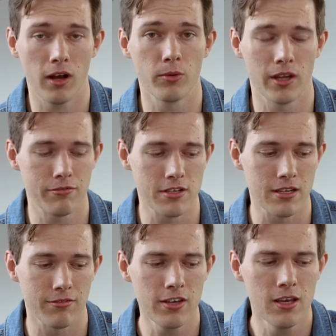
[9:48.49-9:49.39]
well with every
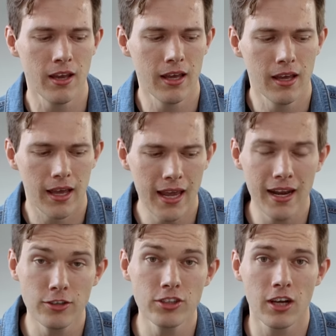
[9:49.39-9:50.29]
TV and
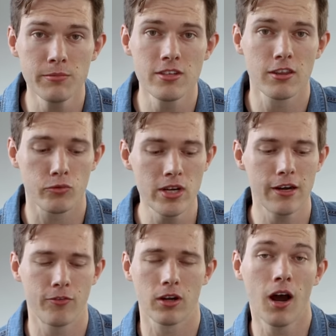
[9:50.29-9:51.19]
actually comes in three
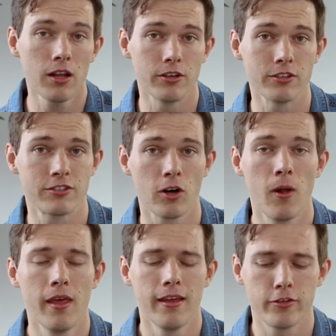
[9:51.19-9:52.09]
different colors.
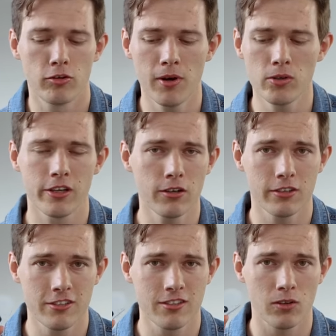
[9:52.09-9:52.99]
So the remote
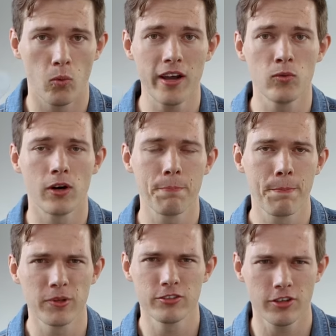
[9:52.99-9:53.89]
here, this is the white
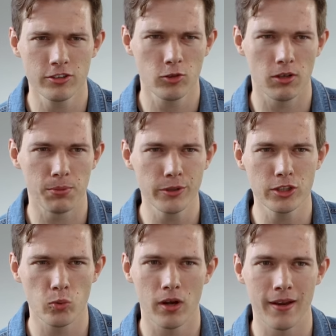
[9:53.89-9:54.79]
one, but there's also a
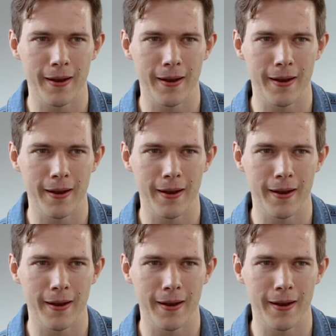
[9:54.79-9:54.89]
bluish one